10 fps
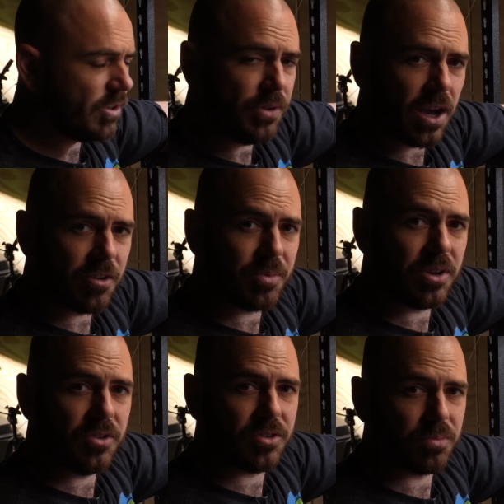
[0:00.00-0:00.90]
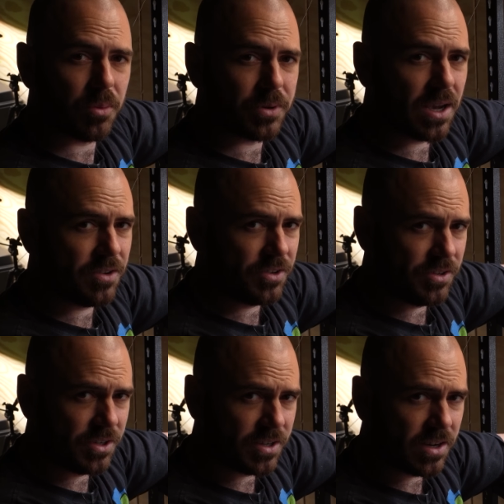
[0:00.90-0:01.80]
if you have been using propagation
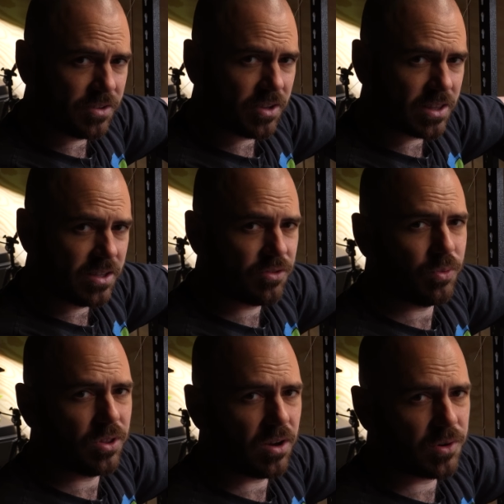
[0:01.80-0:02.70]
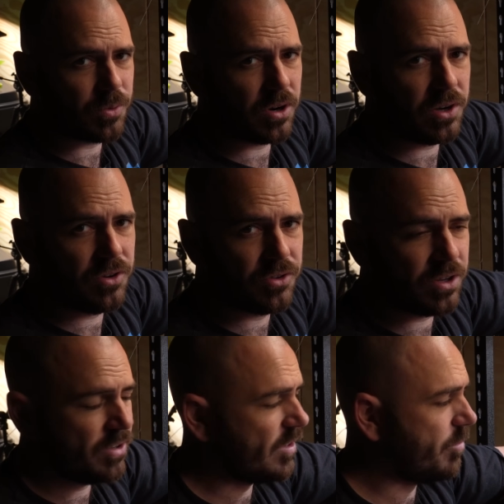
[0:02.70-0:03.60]
containers like this with hydroponic nutrient,
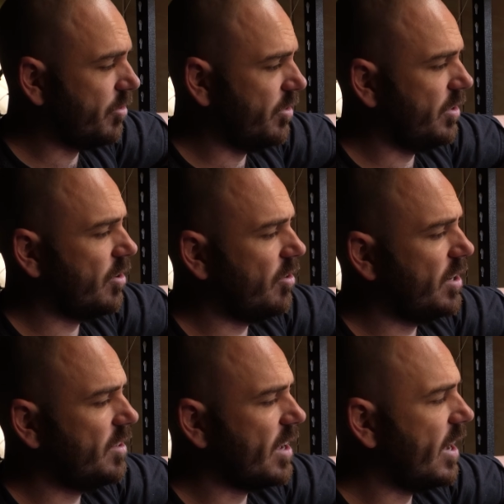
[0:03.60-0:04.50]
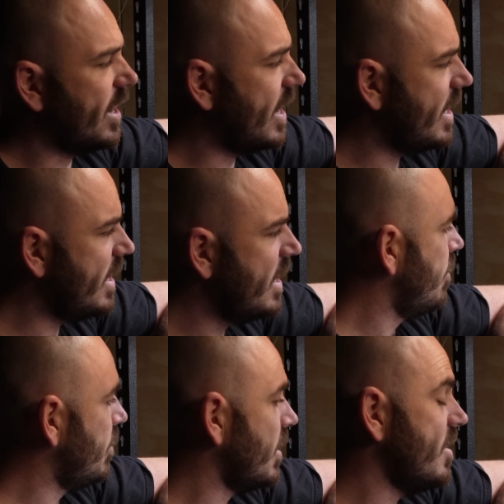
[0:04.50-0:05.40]
there's absolutely no need to add any,
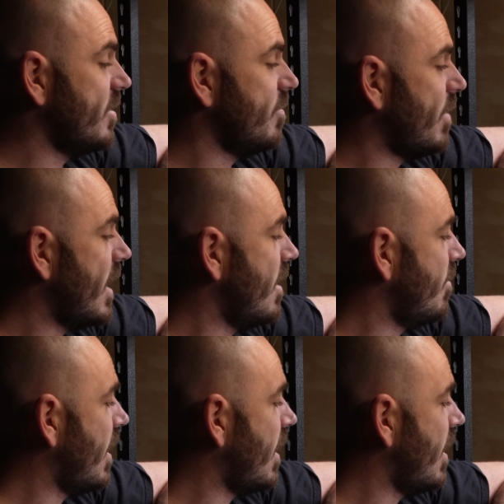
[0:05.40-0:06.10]
but these may have